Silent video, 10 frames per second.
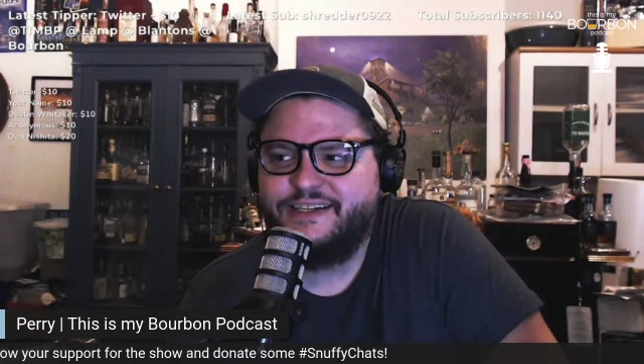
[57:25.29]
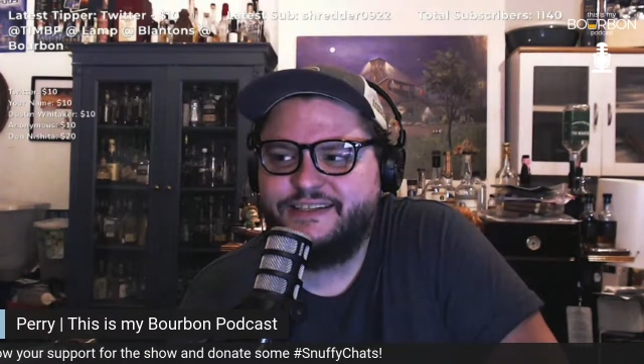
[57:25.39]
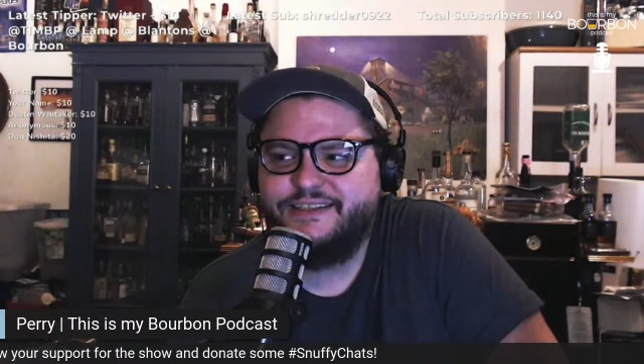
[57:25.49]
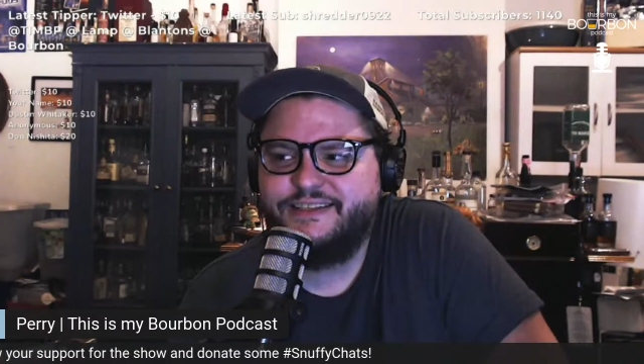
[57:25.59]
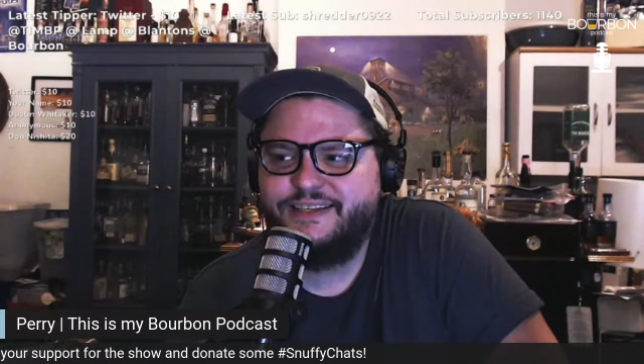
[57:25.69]
a
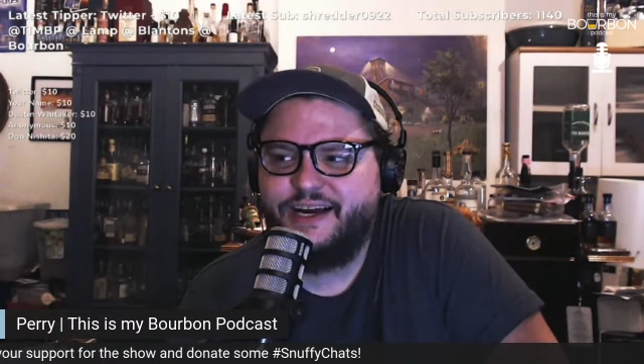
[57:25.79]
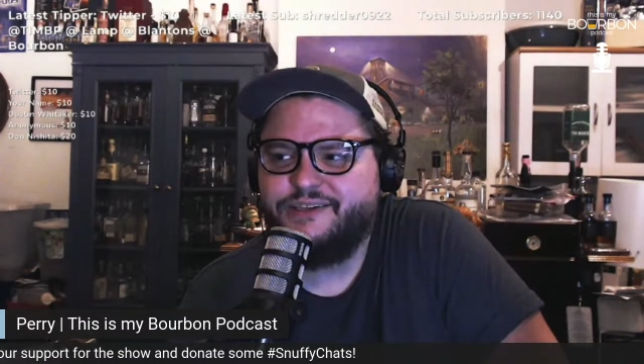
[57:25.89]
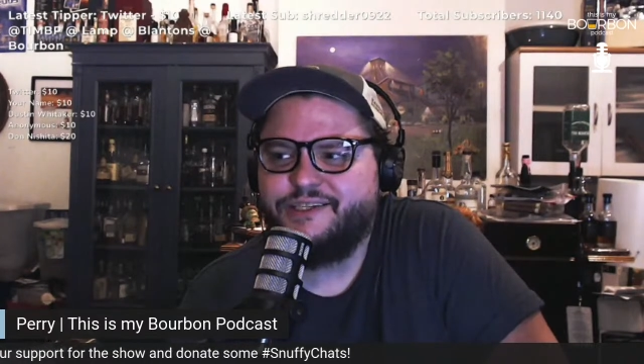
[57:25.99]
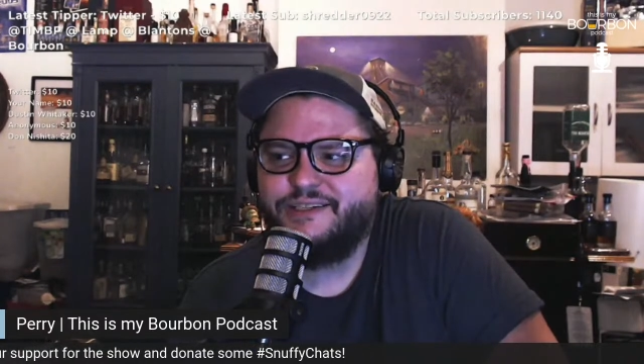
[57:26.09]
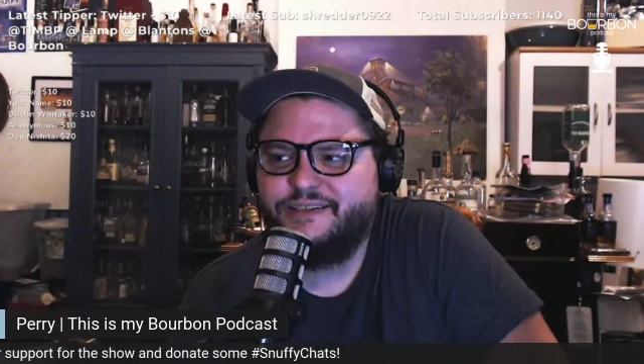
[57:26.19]

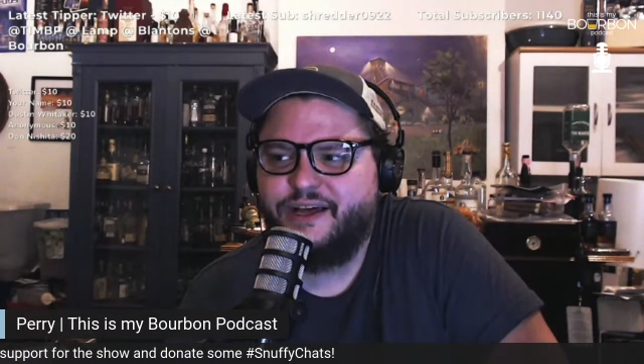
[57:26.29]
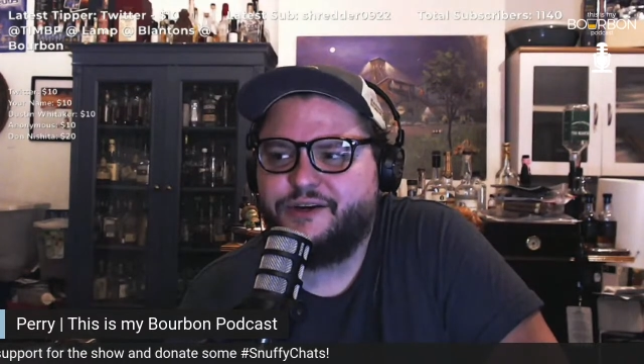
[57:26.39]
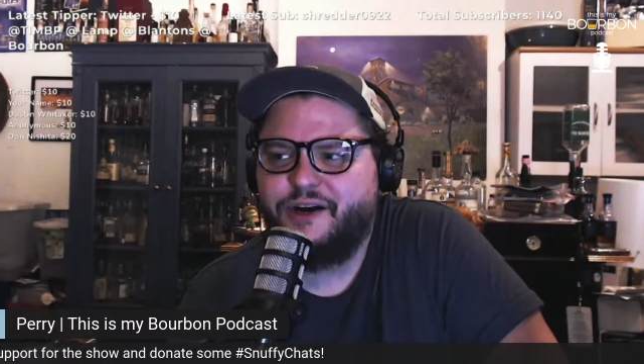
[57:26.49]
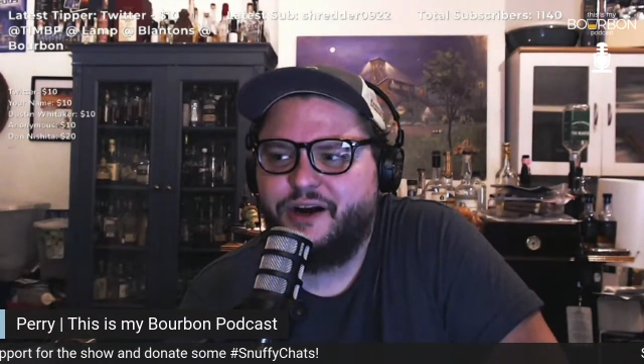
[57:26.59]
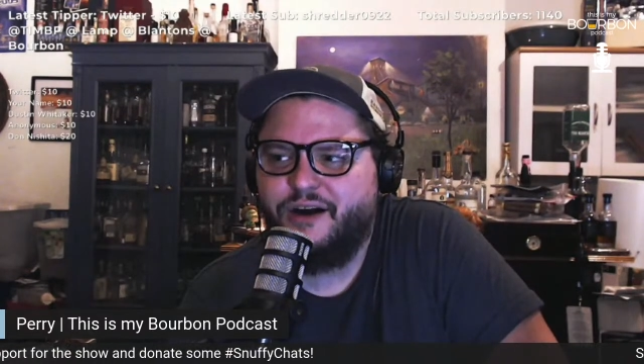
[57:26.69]

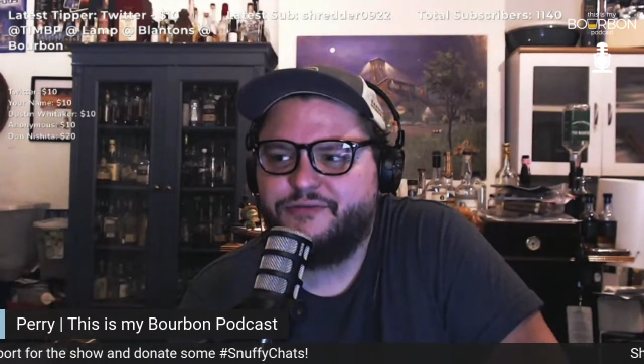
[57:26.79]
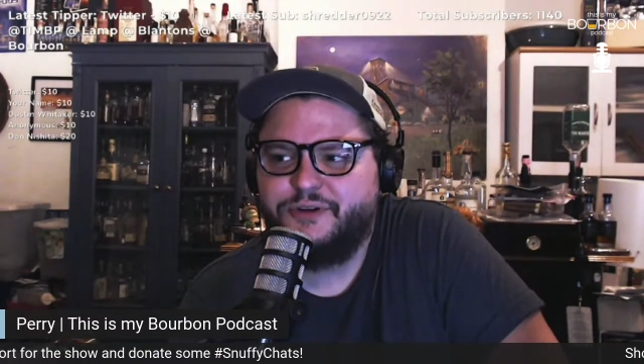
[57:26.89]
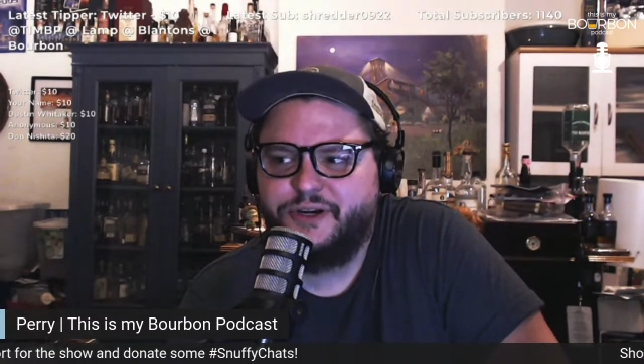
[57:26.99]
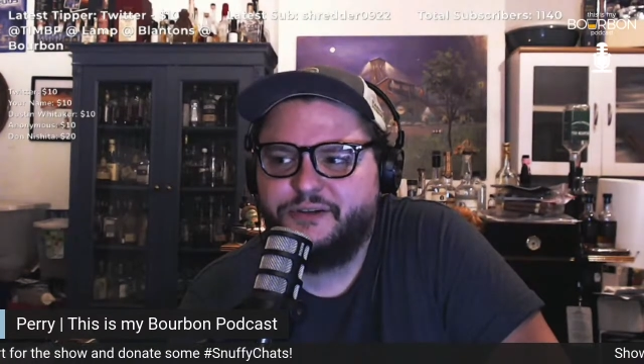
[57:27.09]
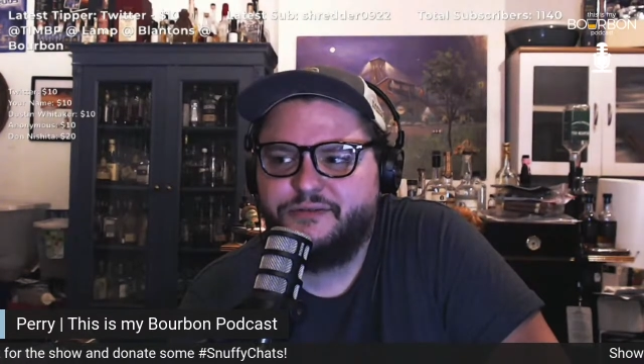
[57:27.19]
stellar
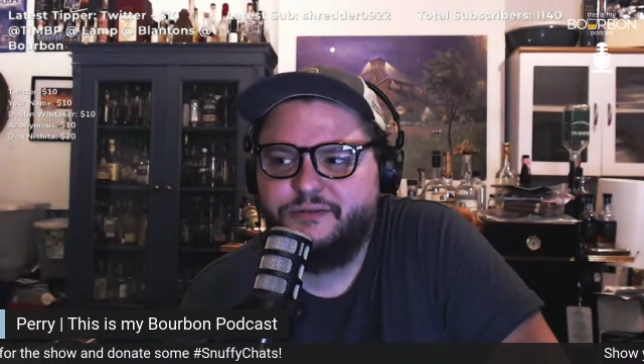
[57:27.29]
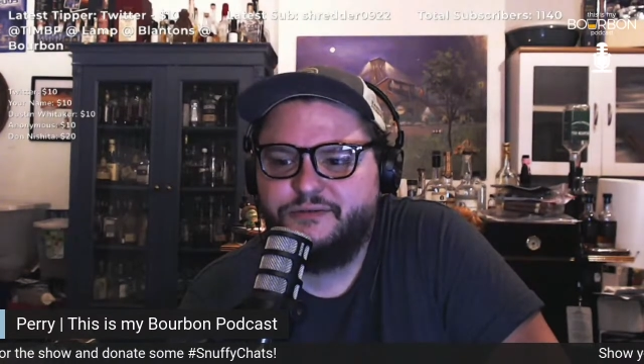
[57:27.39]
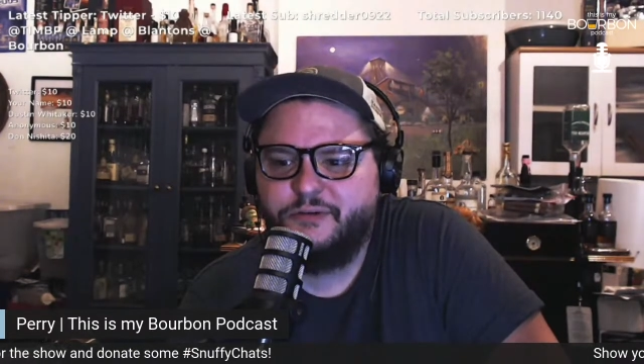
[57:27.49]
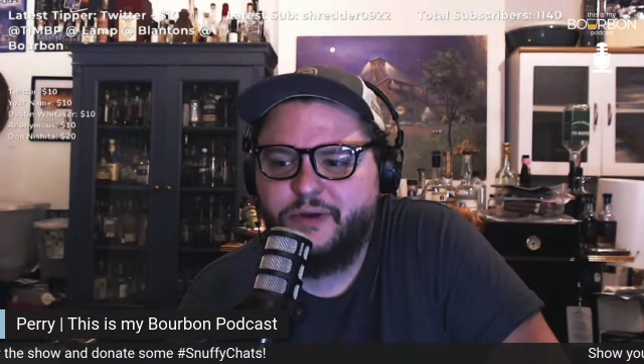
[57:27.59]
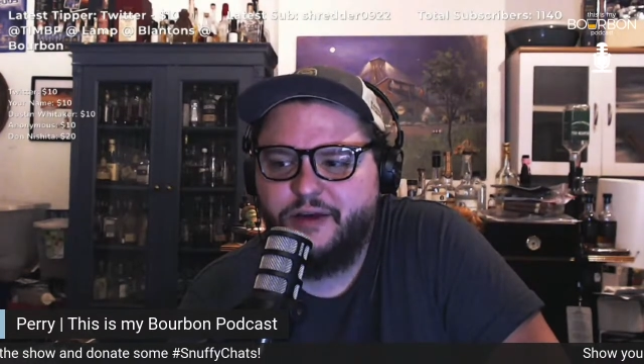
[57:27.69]
offering
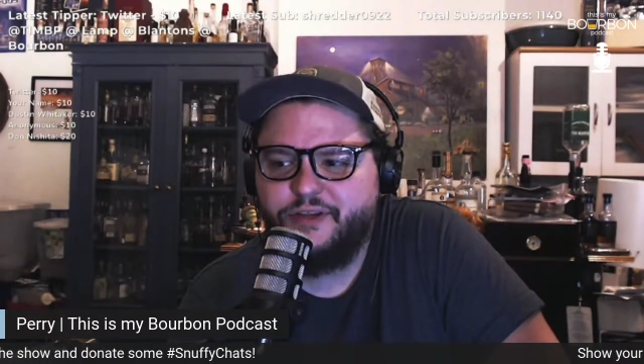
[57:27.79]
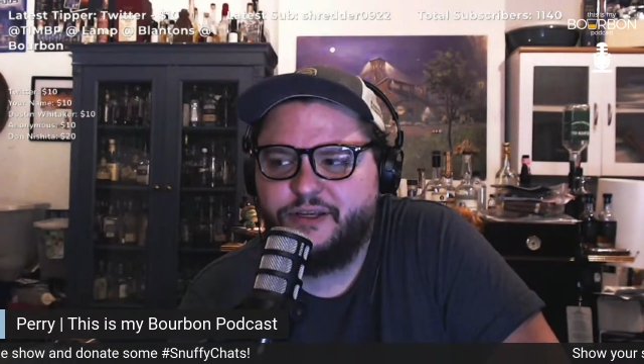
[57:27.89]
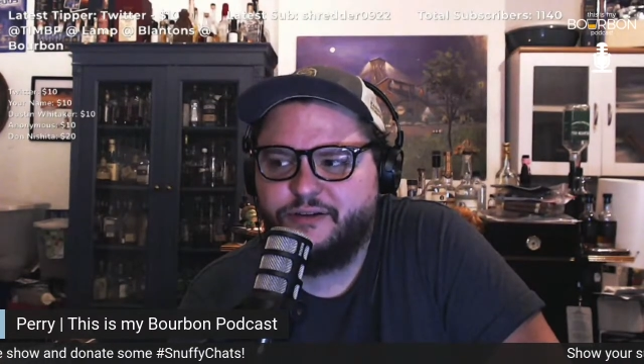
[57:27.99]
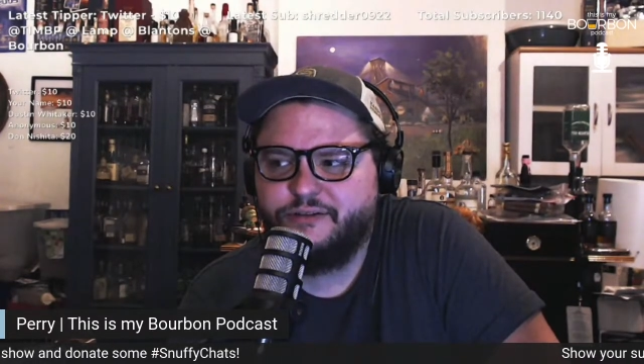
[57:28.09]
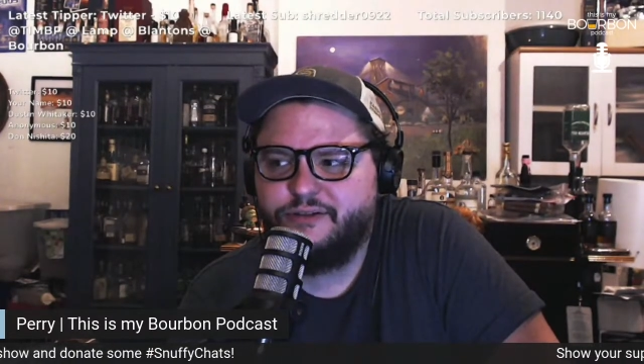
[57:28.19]
from Heaven
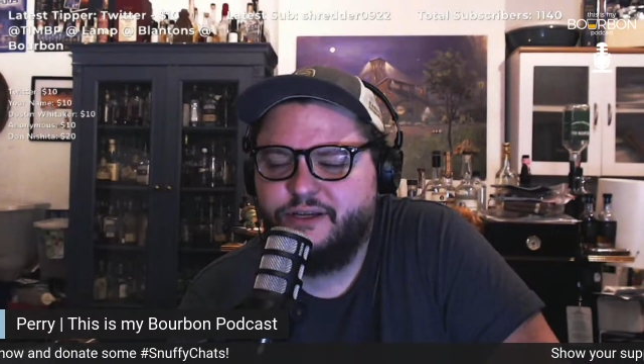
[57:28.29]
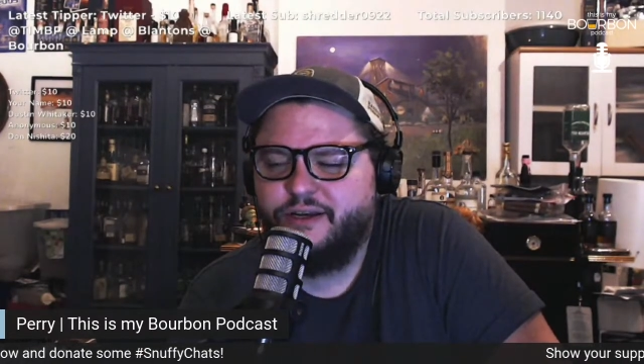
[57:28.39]
Hill